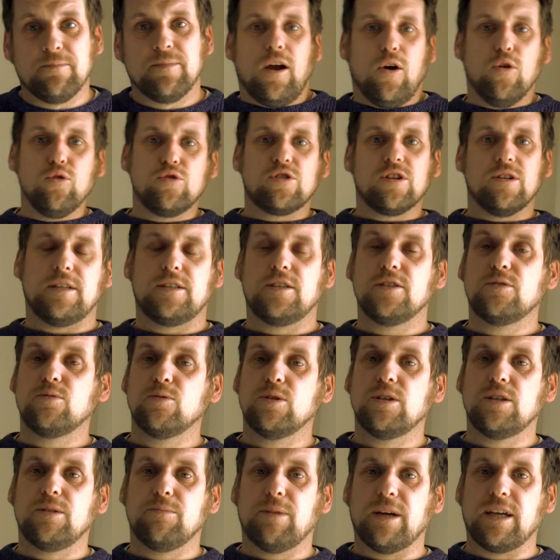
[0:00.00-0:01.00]
Also, I just
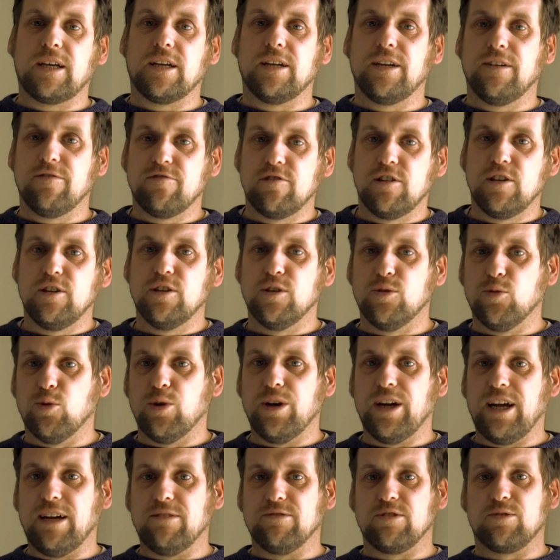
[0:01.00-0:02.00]
wanted to make another little
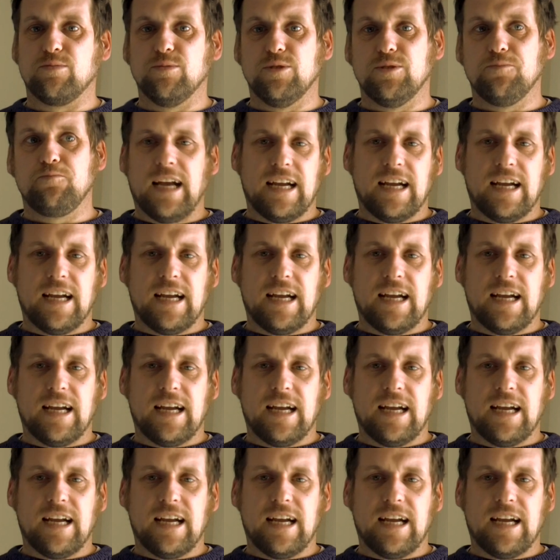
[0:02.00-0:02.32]
announcement.